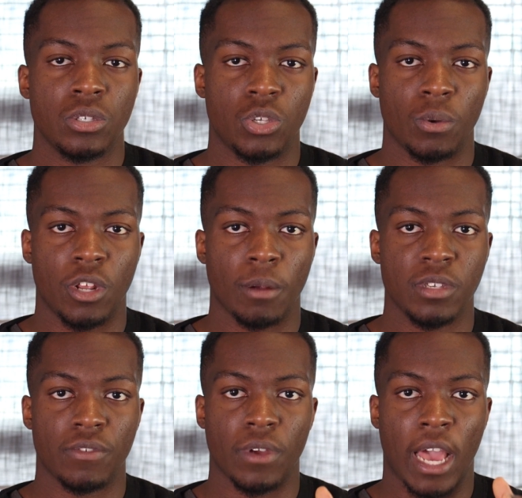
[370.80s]
So in terms
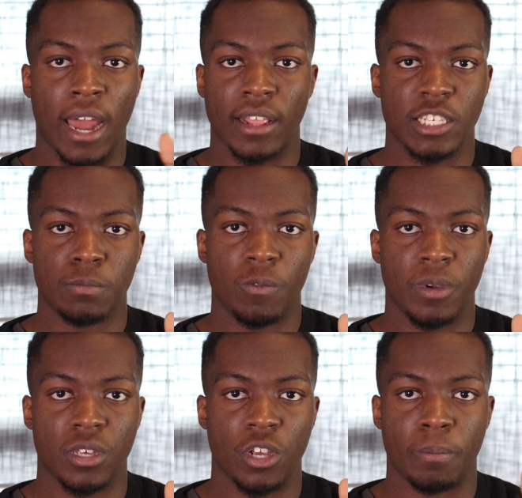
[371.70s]
of adding this
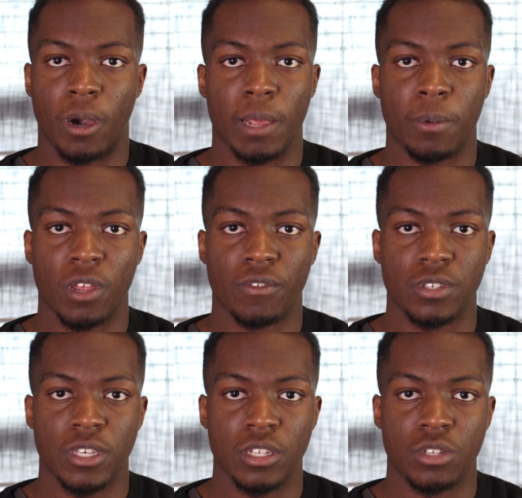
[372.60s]
movement to your bodybuilding
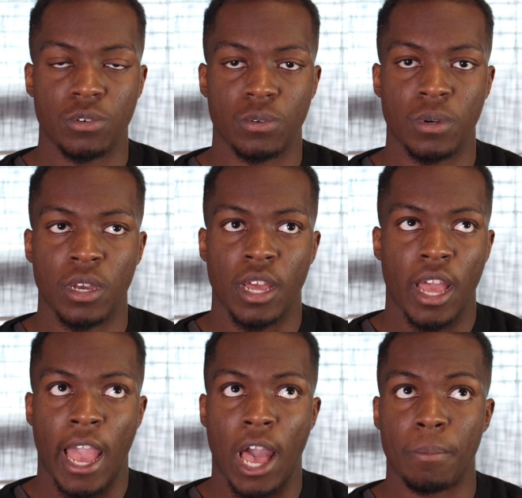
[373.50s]
routine to
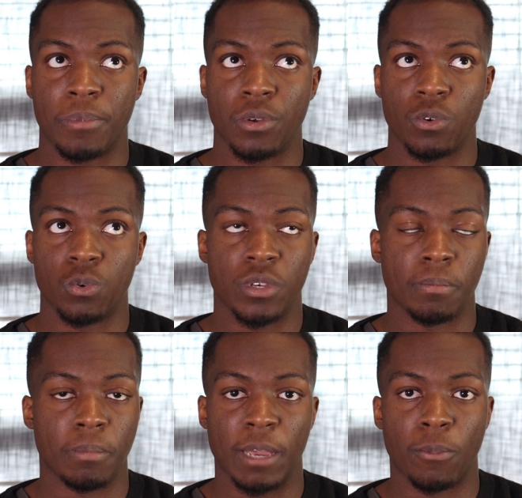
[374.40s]
help you
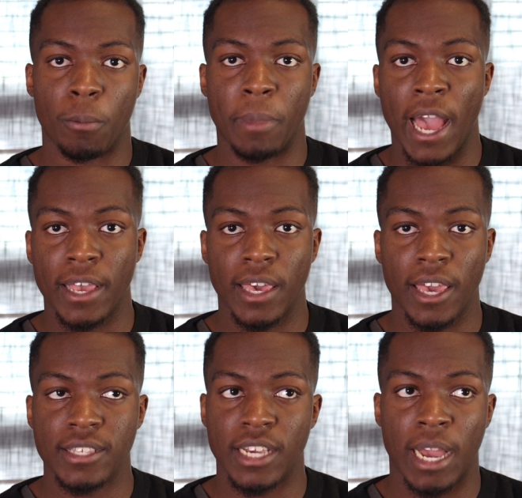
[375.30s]
make more back gains,